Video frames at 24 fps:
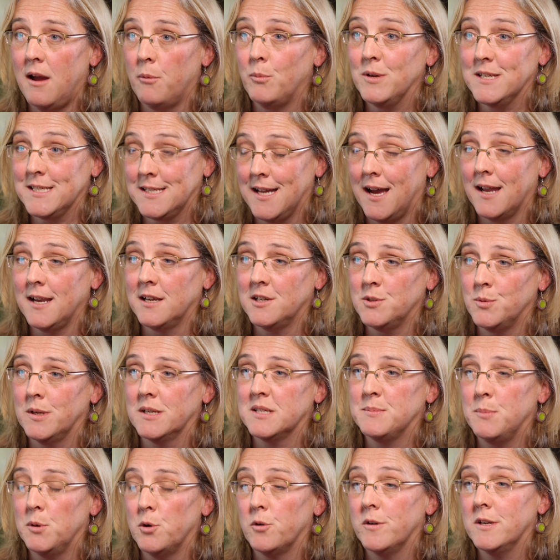and we're starting to
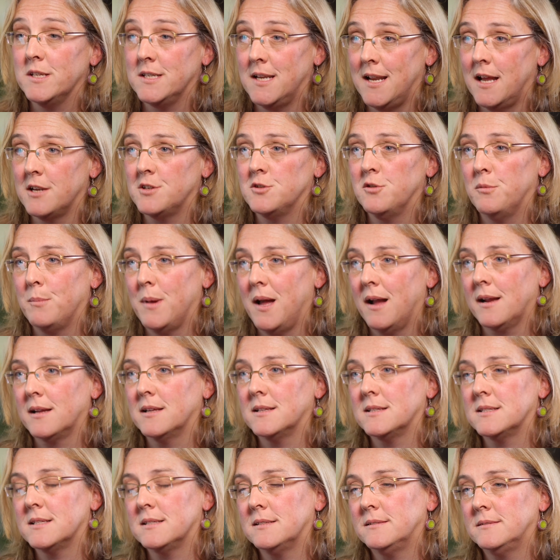explore international
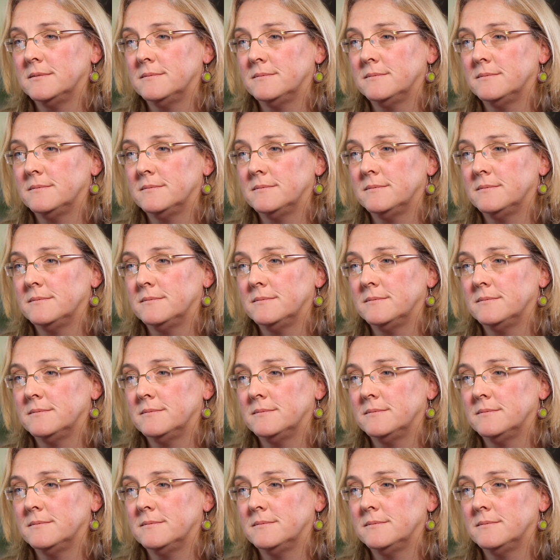markets.